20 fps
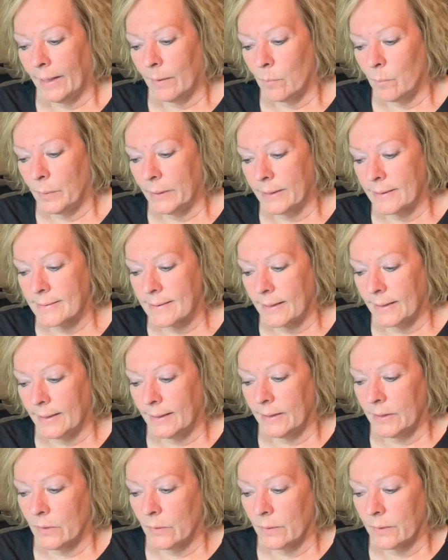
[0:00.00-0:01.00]
because,
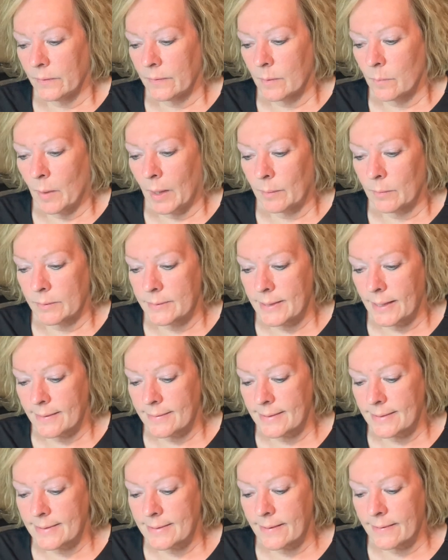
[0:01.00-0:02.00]
you know, the Bible tells
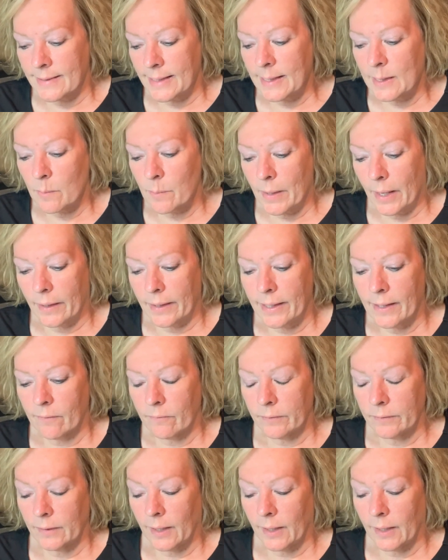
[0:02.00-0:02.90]
us to think about heaven.